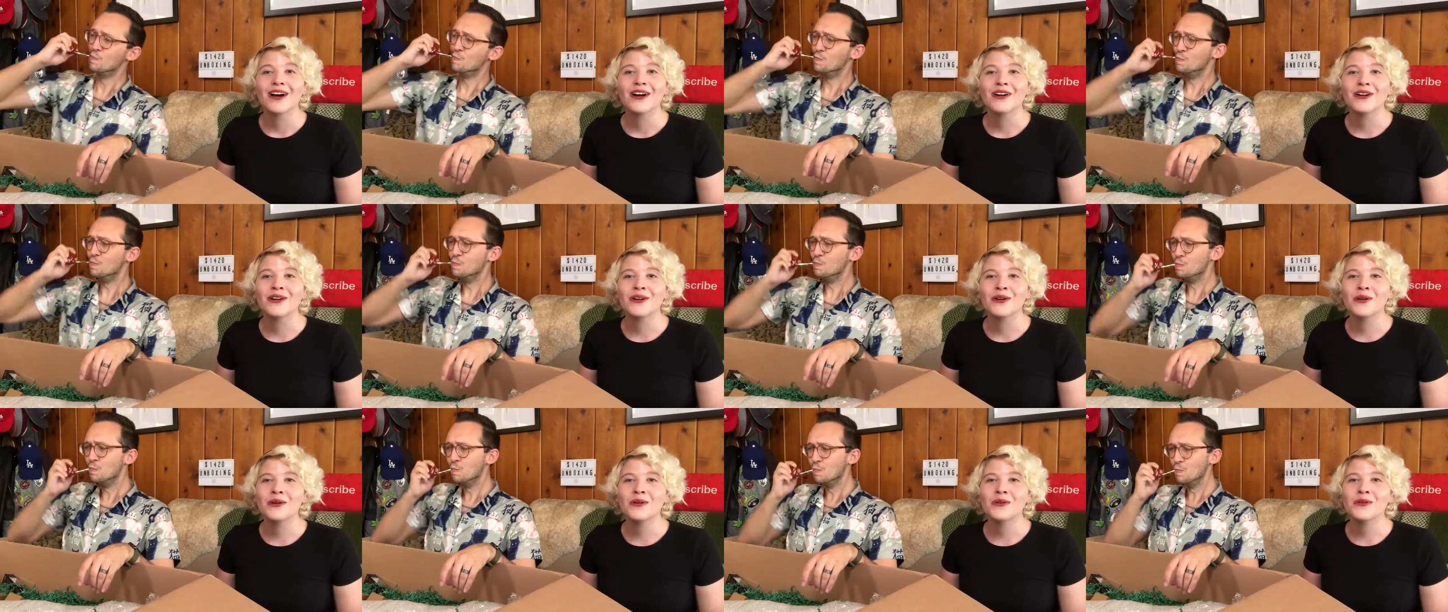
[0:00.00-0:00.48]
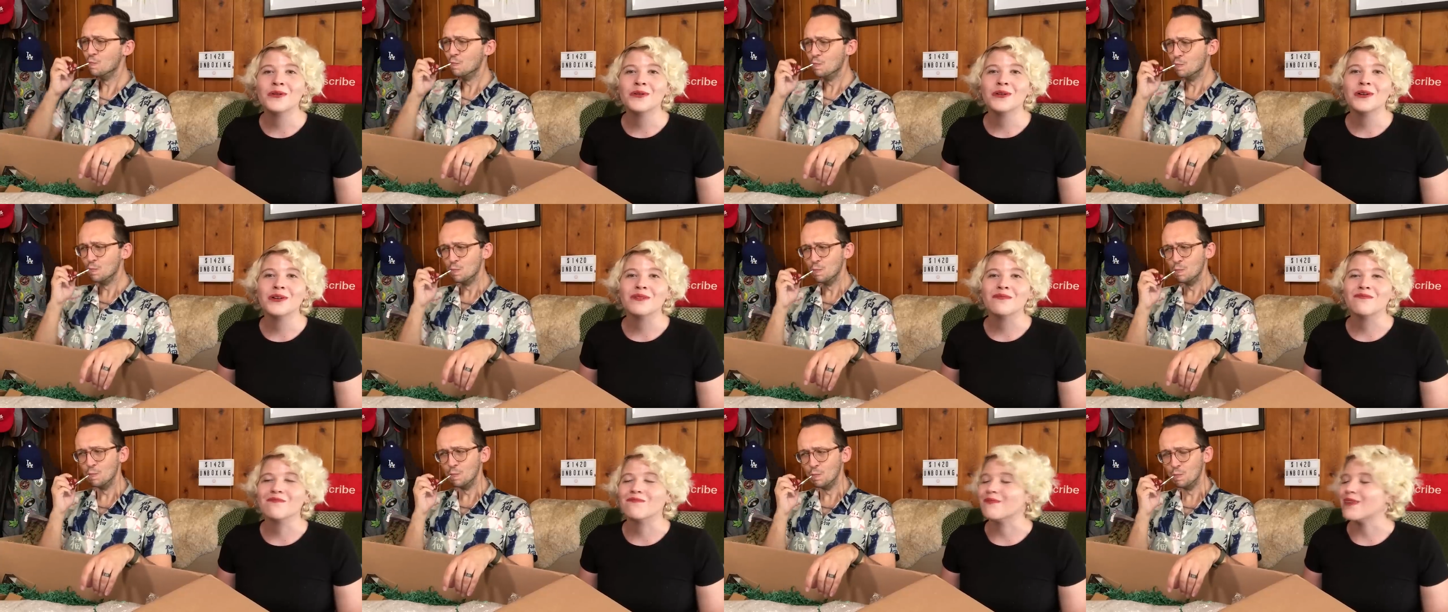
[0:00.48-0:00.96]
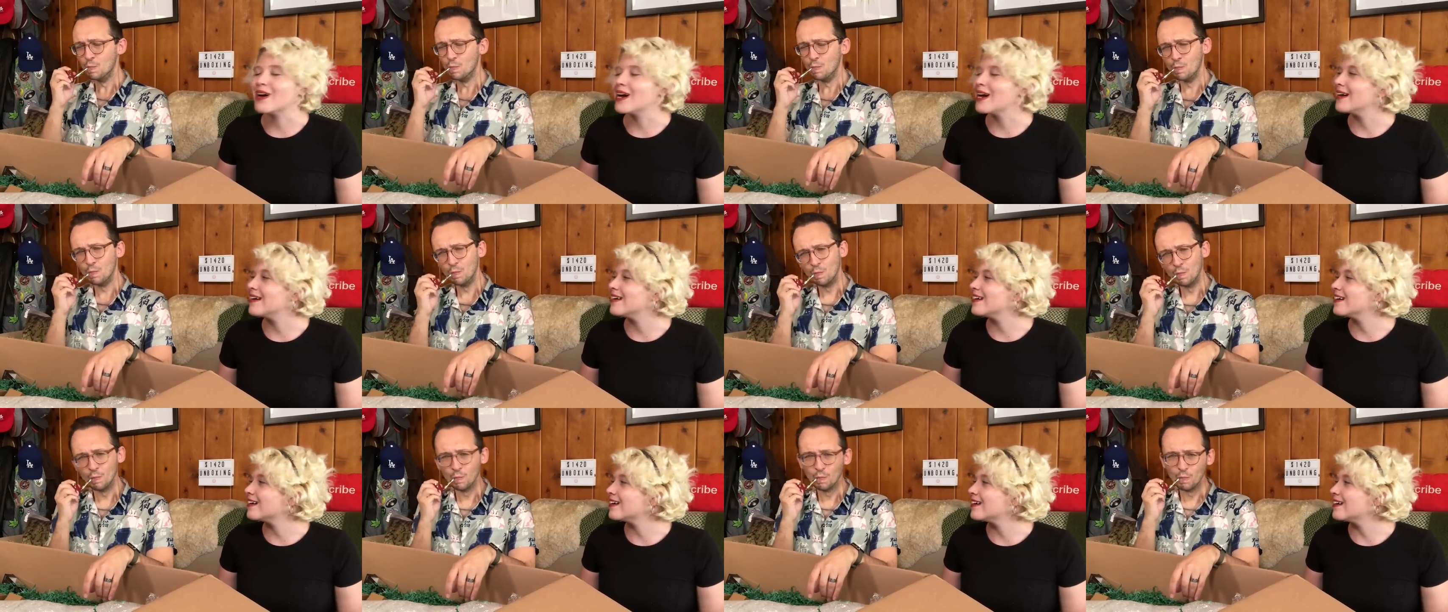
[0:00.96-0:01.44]
Speaker 1: Oh my
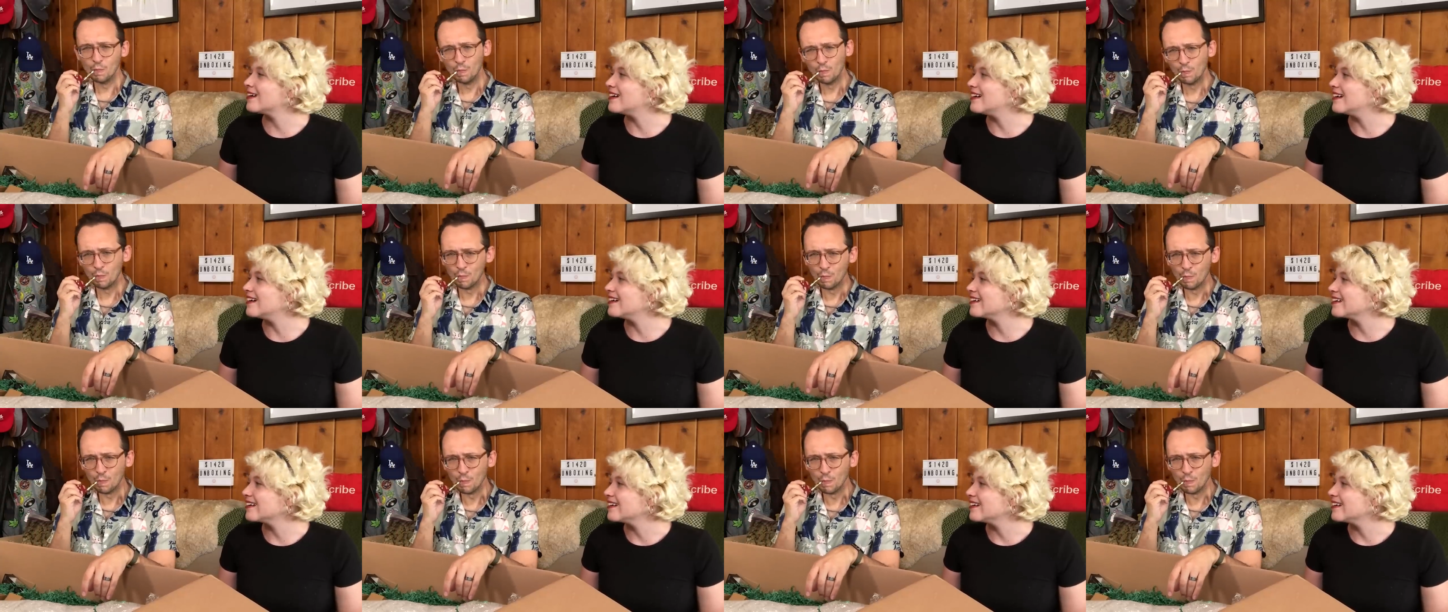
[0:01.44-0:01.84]
god.